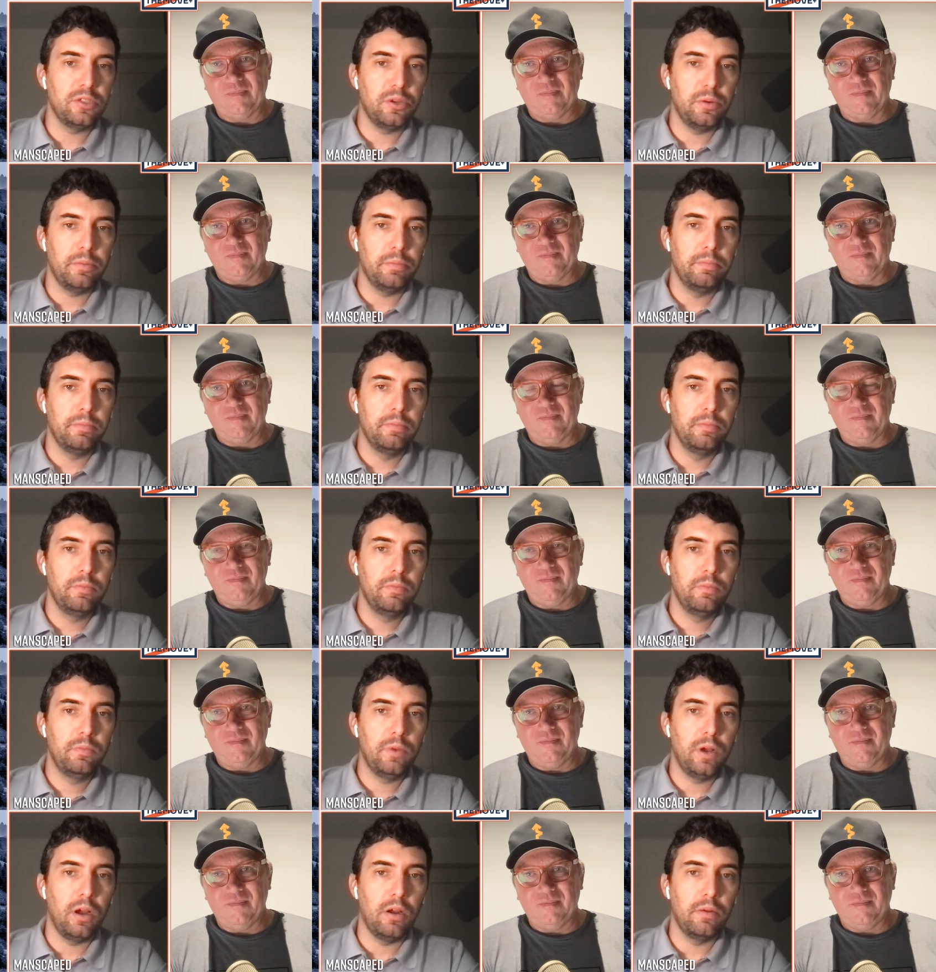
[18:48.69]
Speaker 1: are
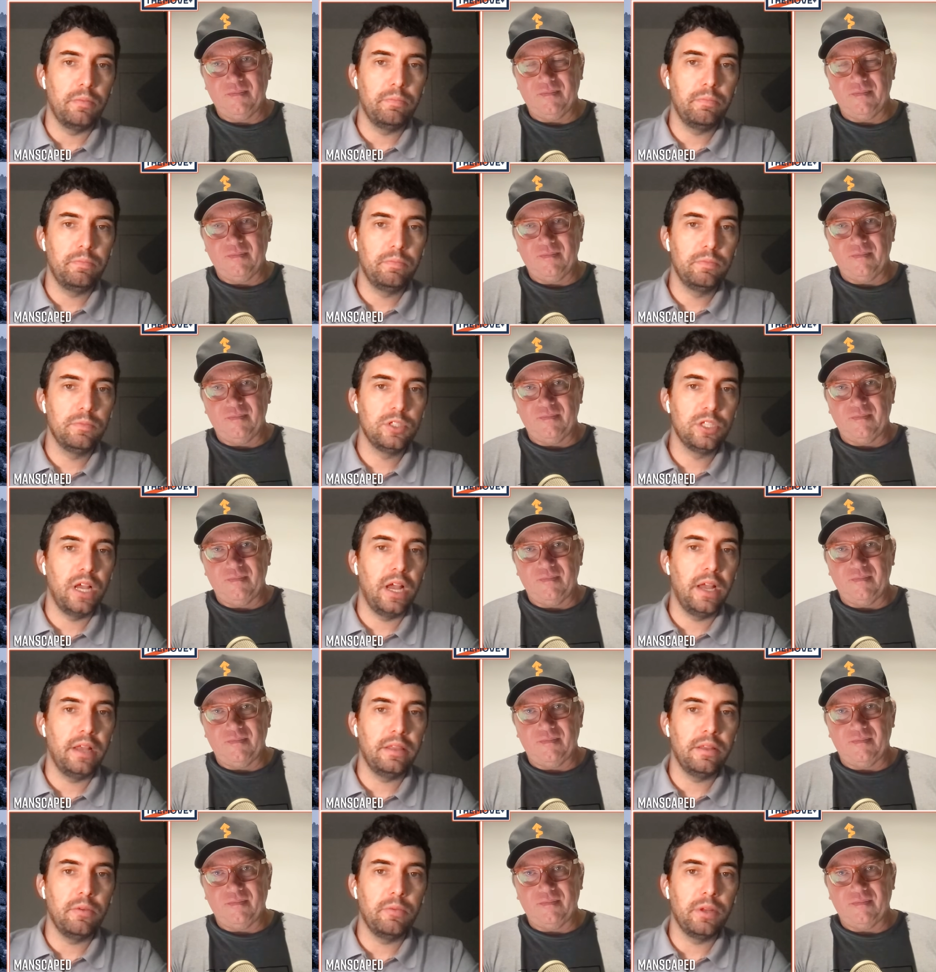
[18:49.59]
are
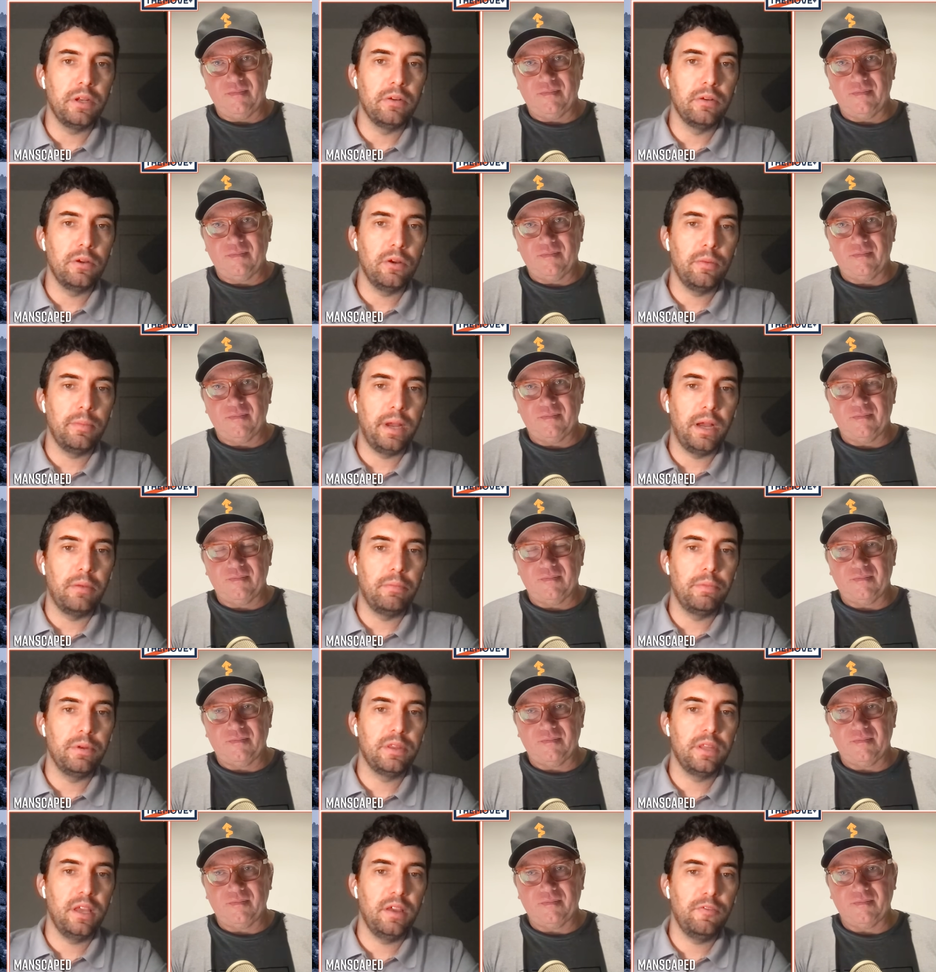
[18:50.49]
signed that we don't know
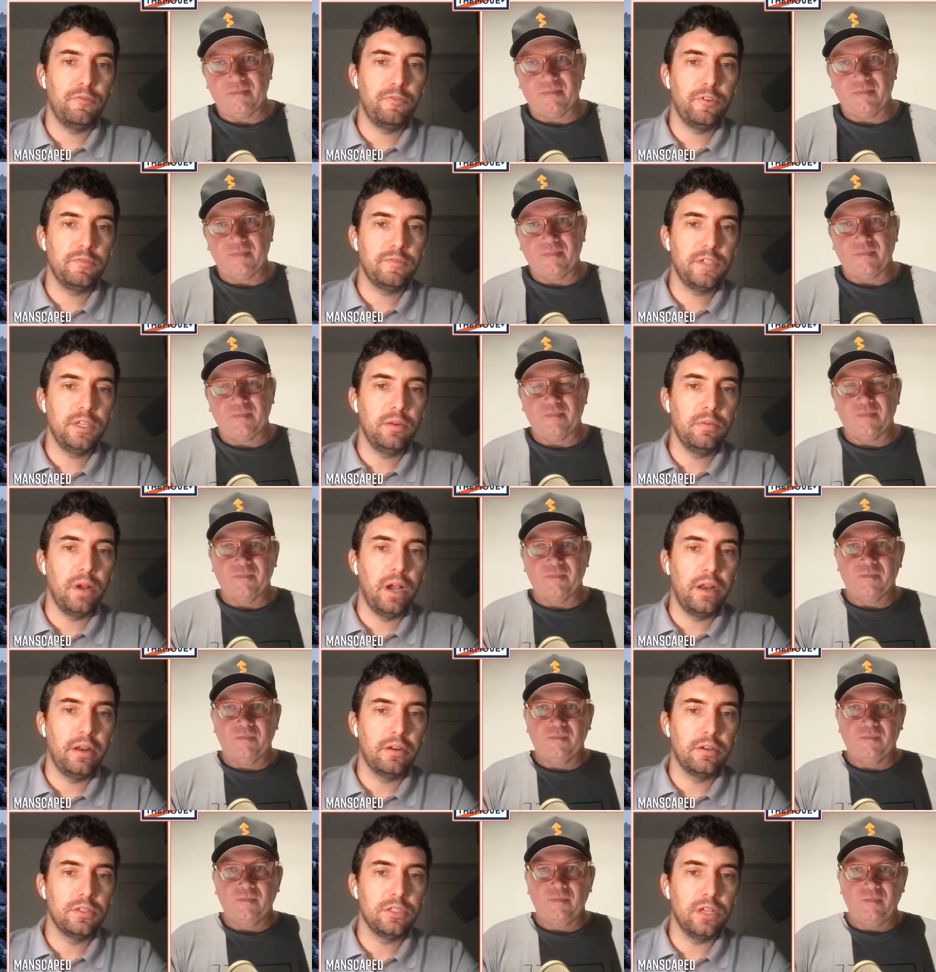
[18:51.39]
about, but they have 15
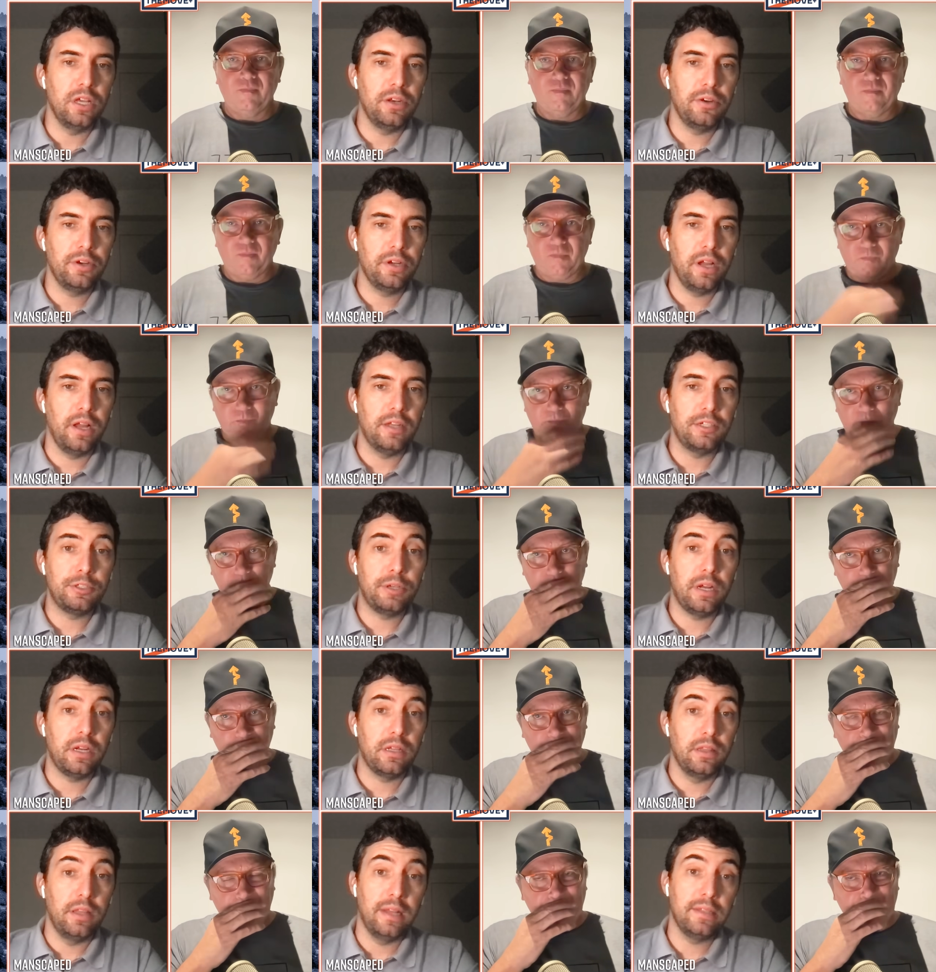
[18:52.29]
riders under
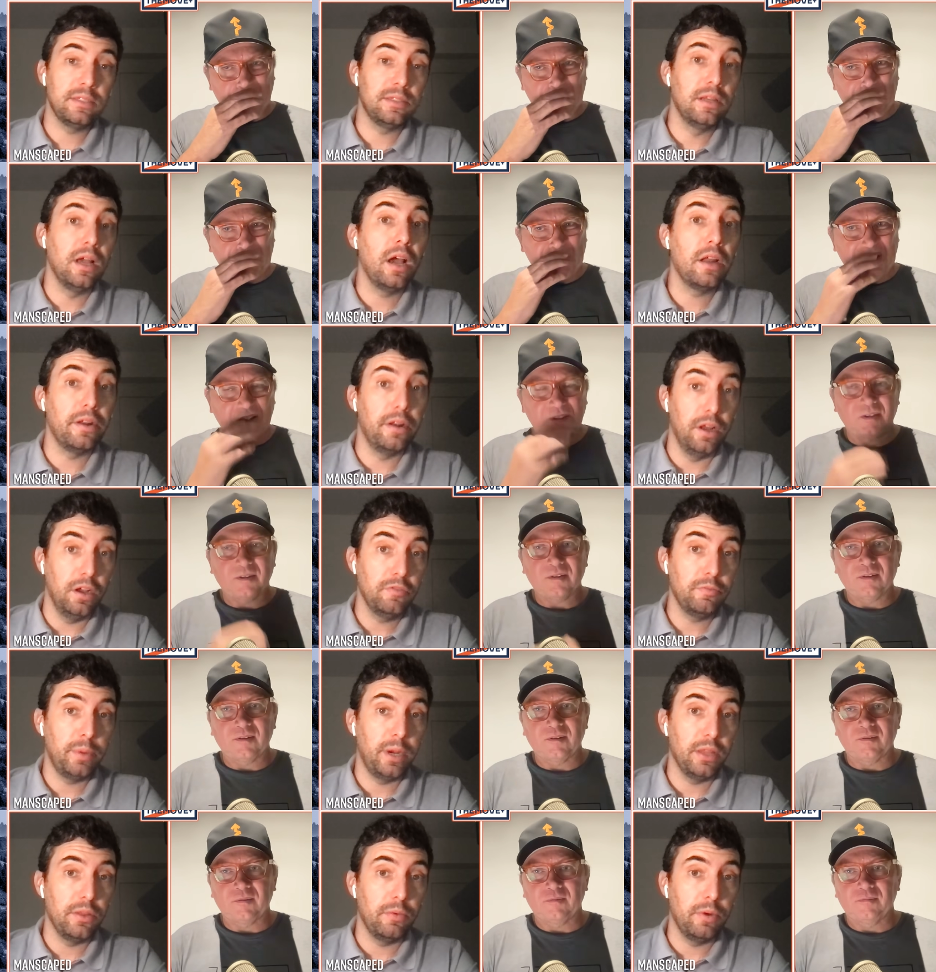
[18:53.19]
contract. That's not
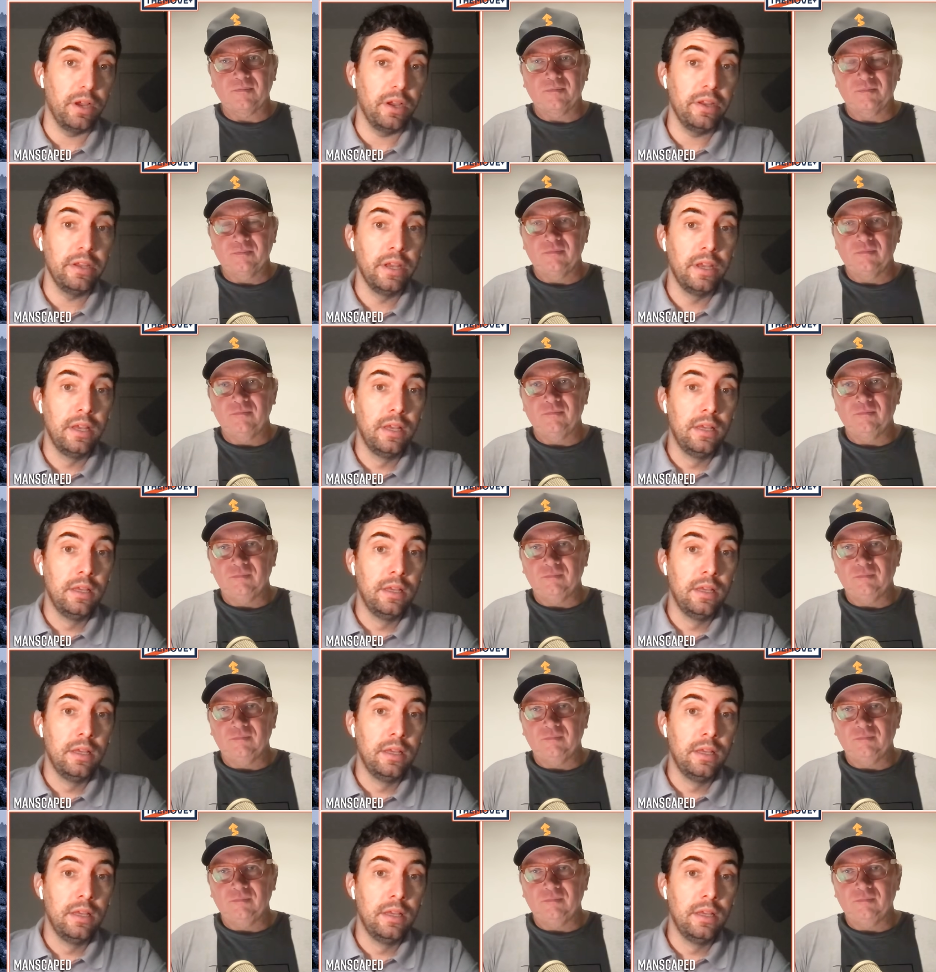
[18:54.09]
enough, by the way.